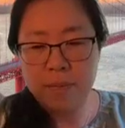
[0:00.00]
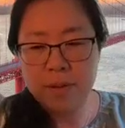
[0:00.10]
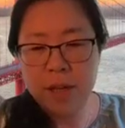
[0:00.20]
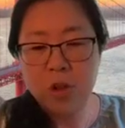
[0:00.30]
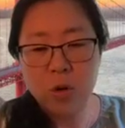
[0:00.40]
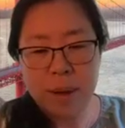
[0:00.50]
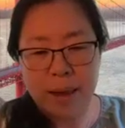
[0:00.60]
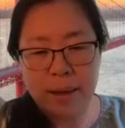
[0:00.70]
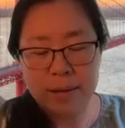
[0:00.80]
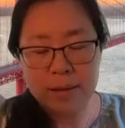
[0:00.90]
central
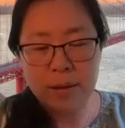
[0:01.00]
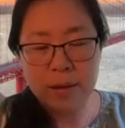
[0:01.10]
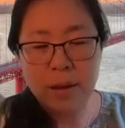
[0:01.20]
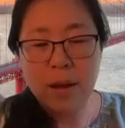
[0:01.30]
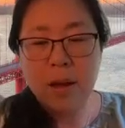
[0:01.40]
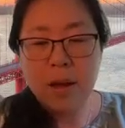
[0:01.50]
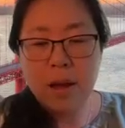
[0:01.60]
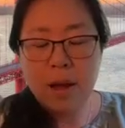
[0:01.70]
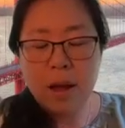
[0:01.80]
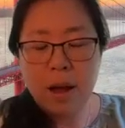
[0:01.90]
banks
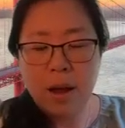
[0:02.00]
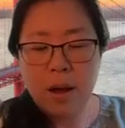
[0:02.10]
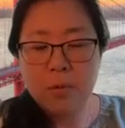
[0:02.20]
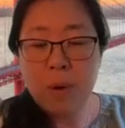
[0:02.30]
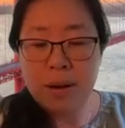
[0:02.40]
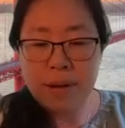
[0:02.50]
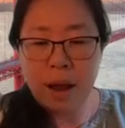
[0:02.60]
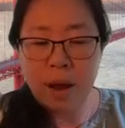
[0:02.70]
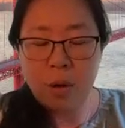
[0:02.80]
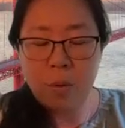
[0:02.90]
right
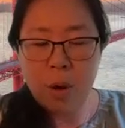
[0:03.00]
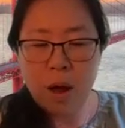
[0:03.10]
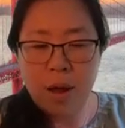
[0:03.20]
now